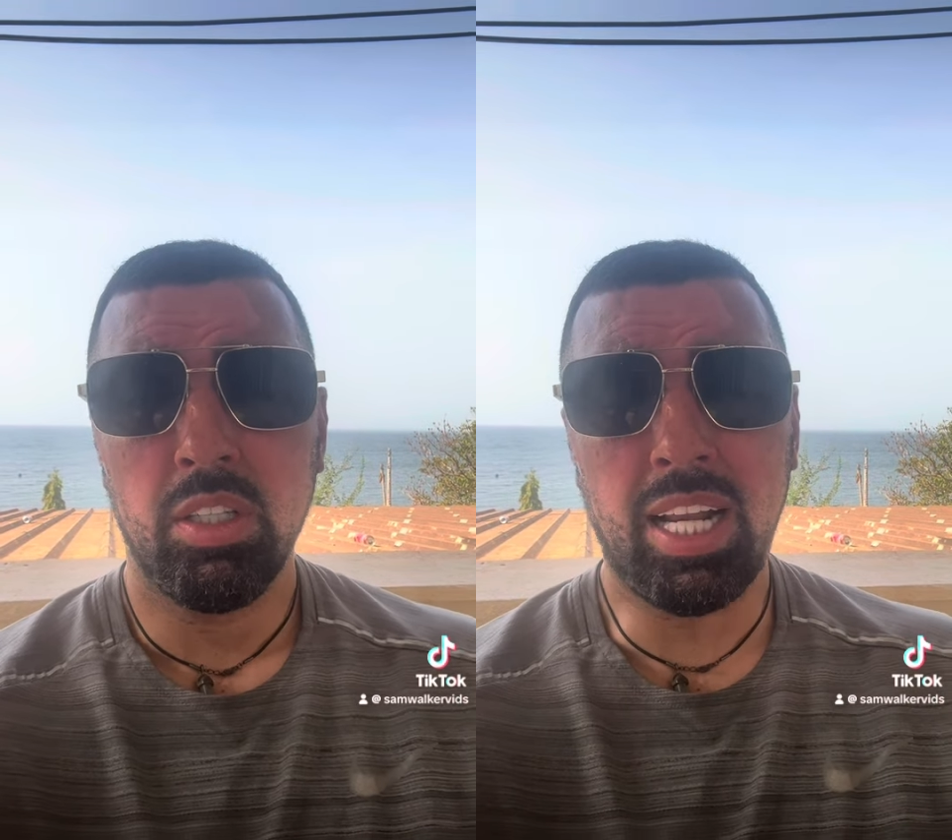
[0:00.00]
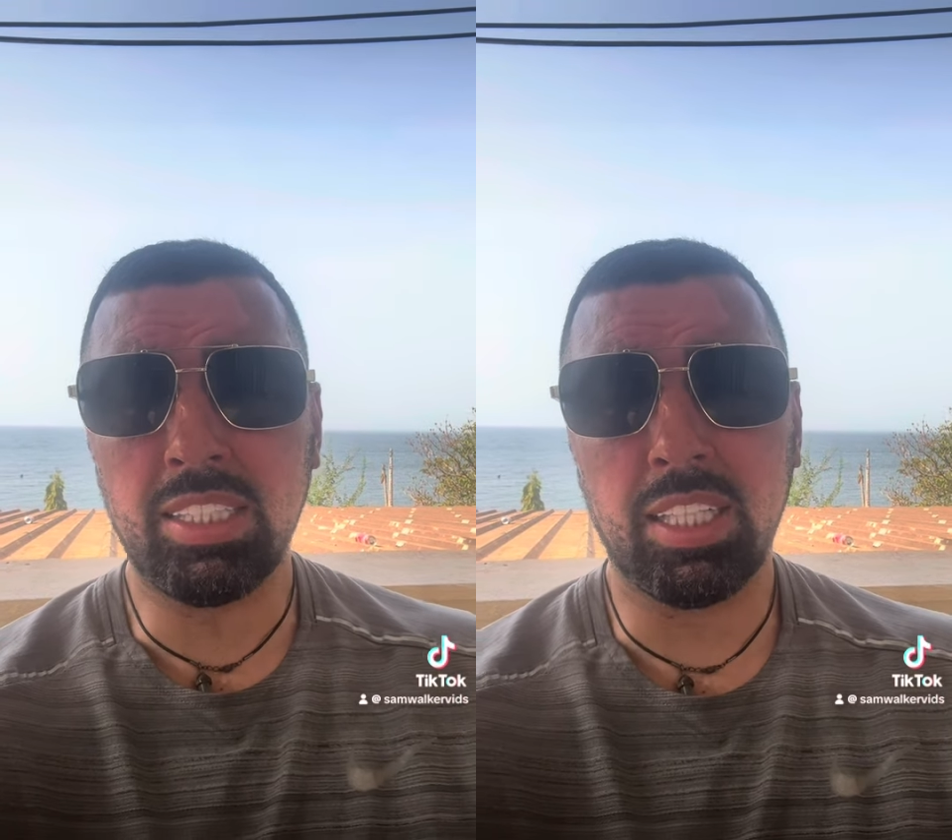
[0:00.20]

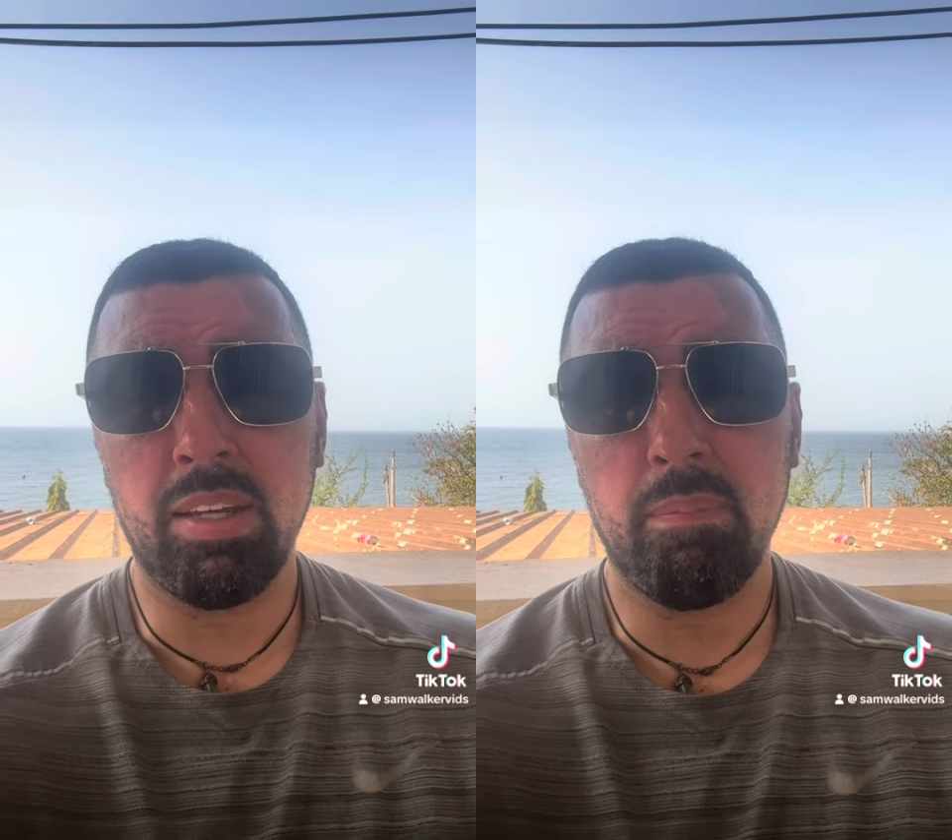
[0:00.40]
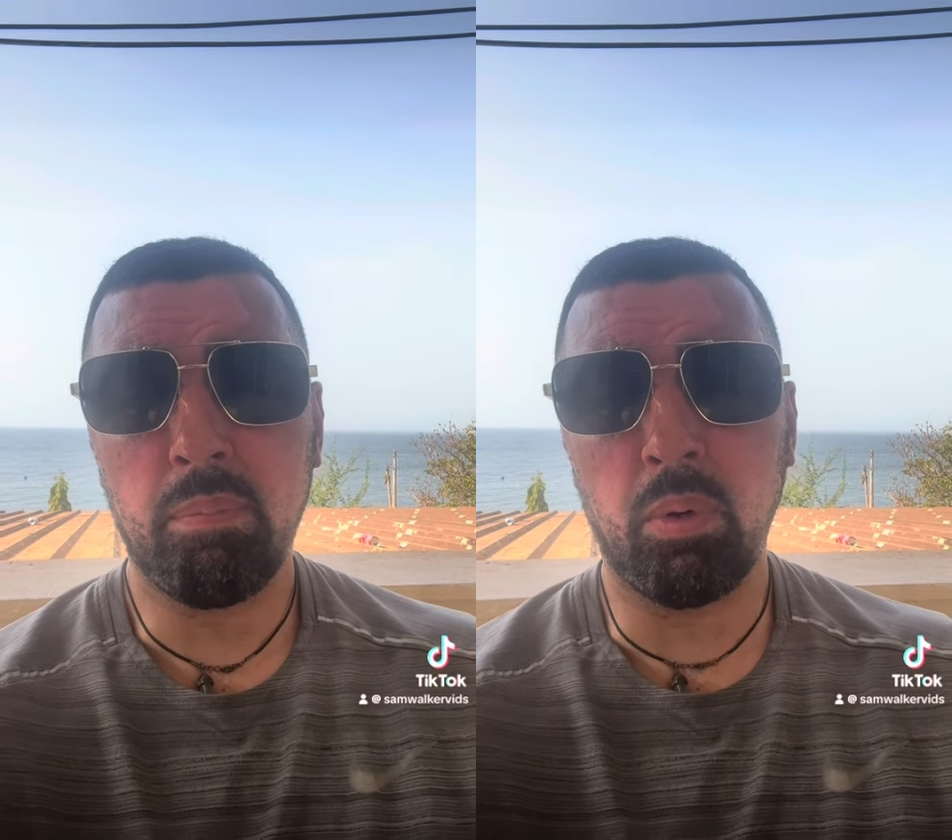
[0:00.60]
That's
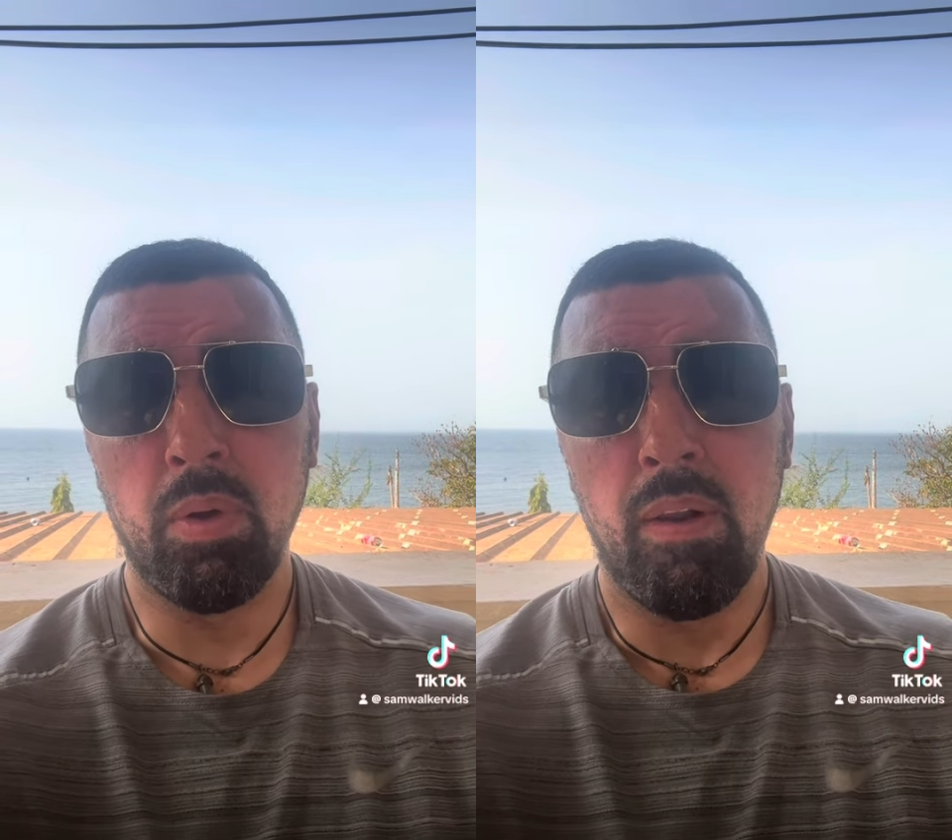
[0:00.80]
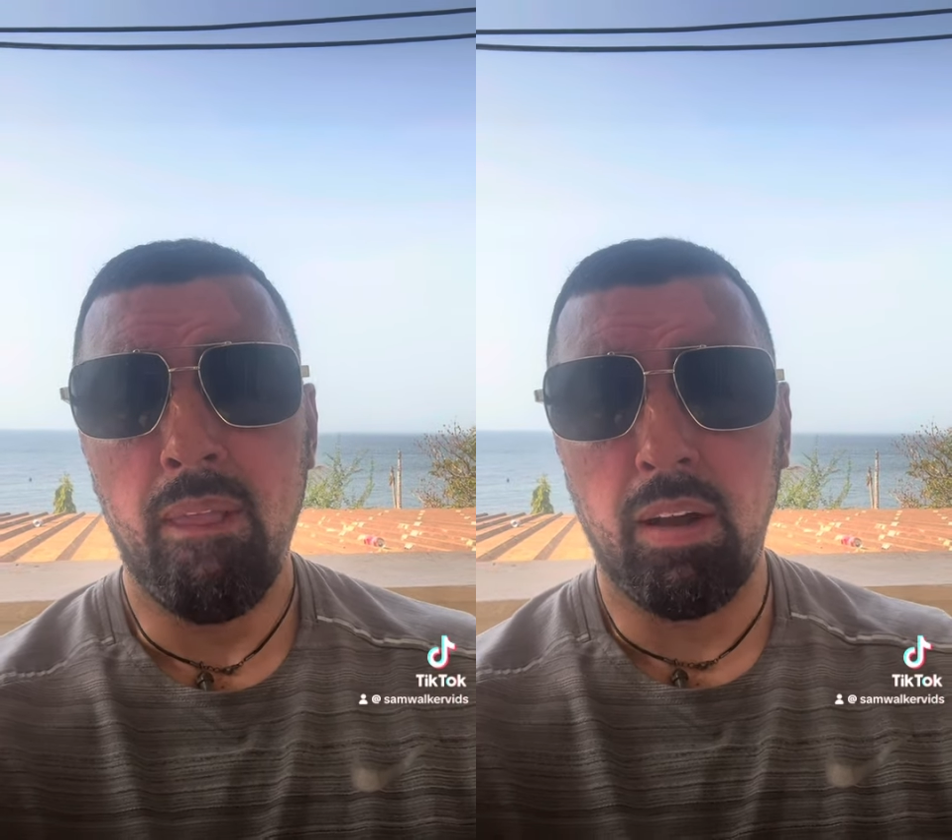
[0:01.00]
it.
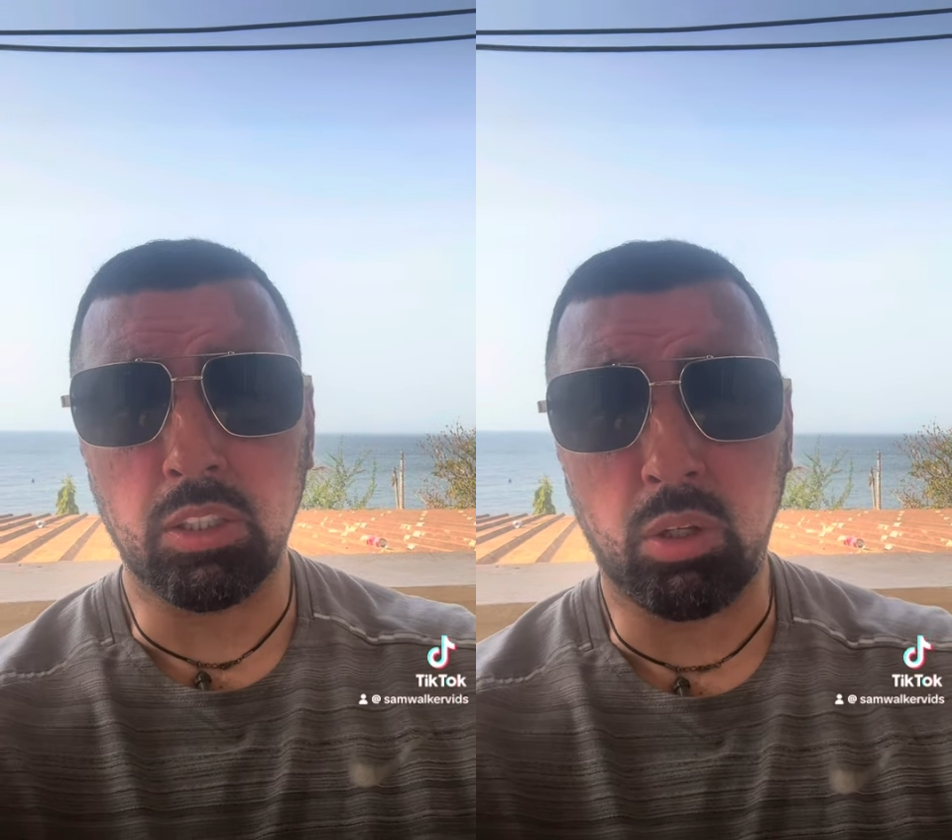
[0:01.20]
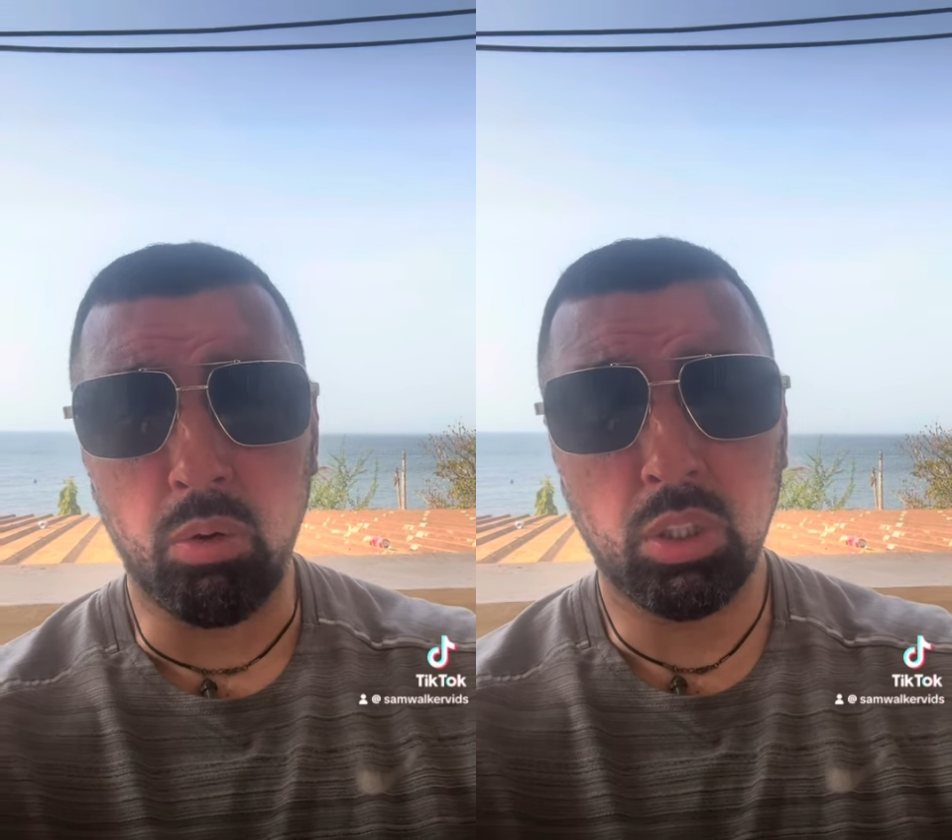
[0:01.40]
But
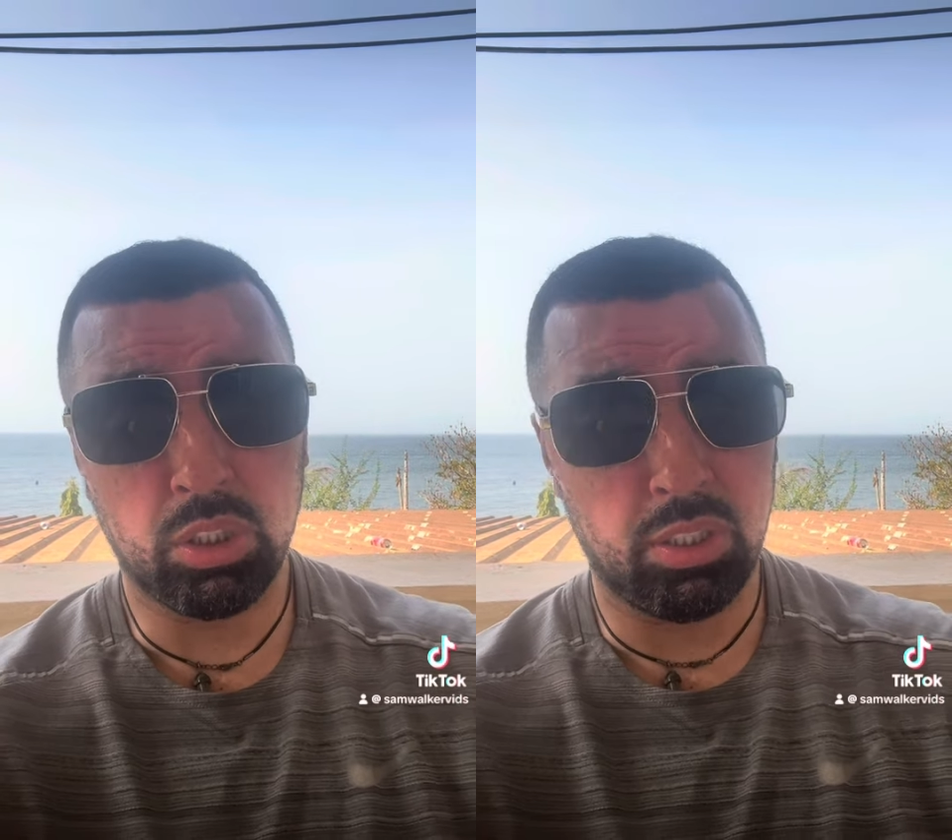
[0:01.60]
as long as,